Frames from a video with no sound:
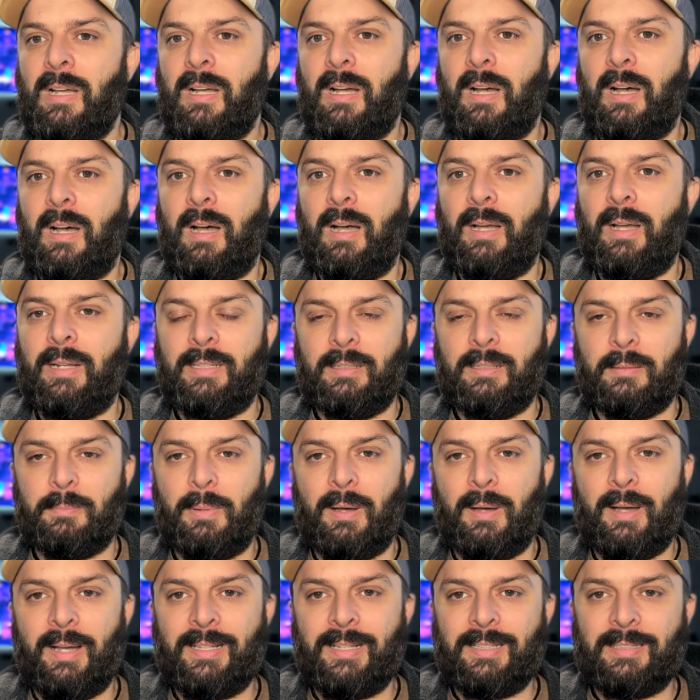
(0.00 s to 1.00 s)
Uh, I ended up
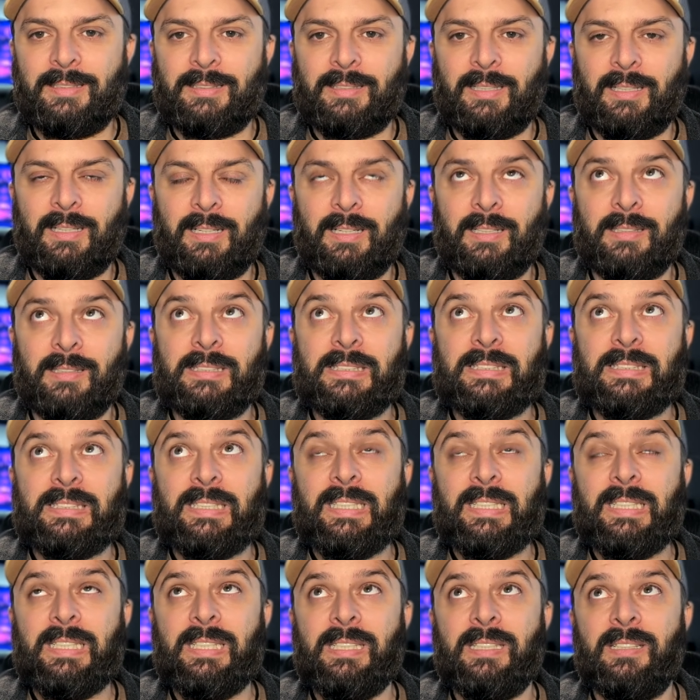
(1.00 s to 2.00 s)
buying a a
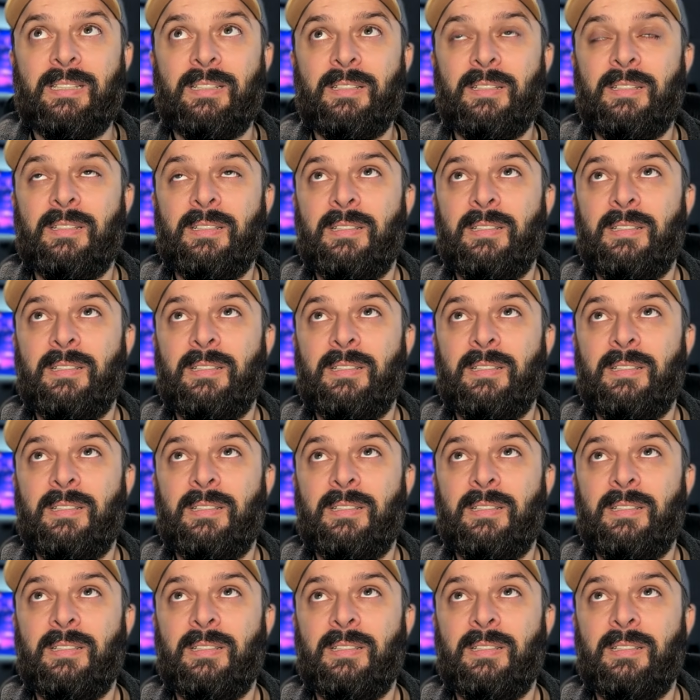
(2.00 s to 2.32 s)
C4